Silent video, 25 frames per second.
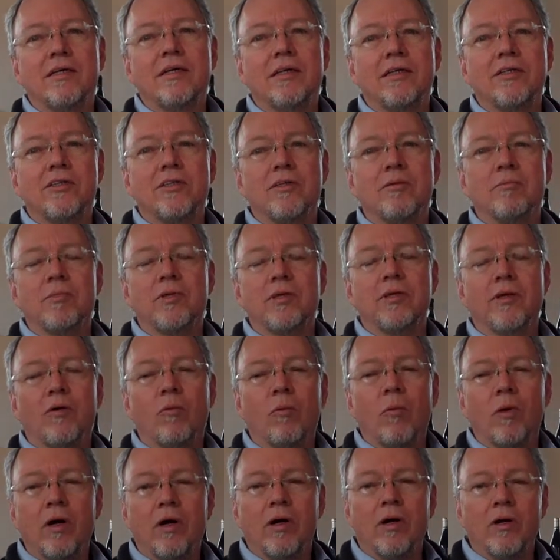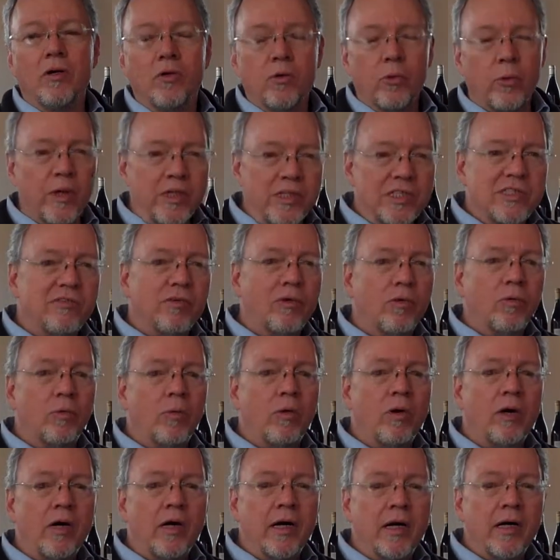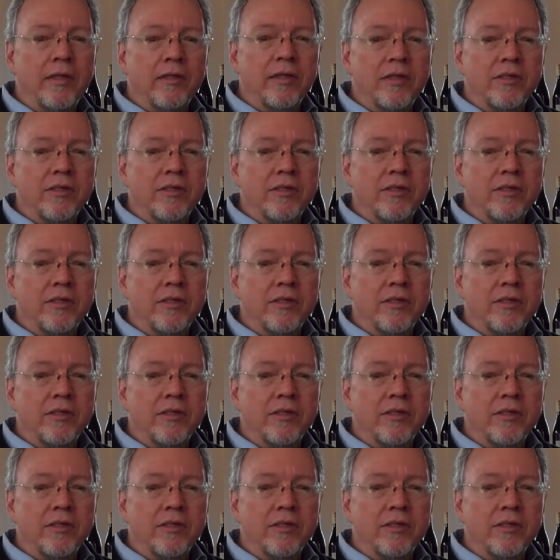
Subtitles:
It should be a graceful wine.